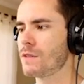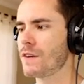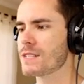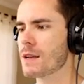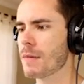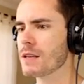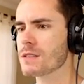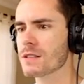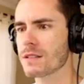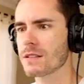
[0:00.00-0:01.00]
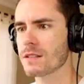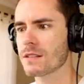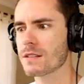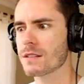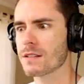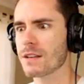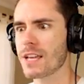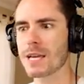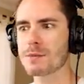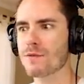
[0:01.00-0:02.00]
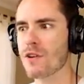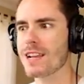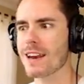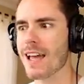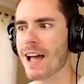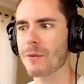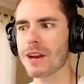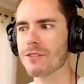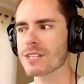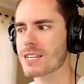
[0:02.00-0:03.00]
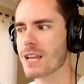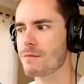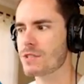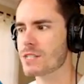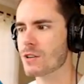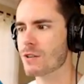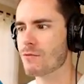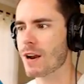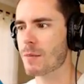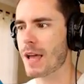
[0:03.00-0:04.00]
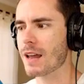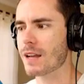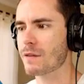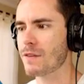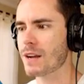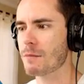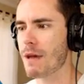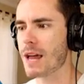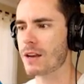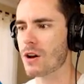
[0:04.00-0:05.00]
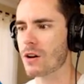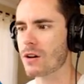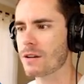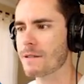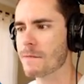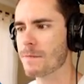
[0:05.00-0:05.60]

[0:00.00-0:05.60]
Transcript: You find something else? He keeps freaking out whenever I see him sort of run about like a fucking mad dog.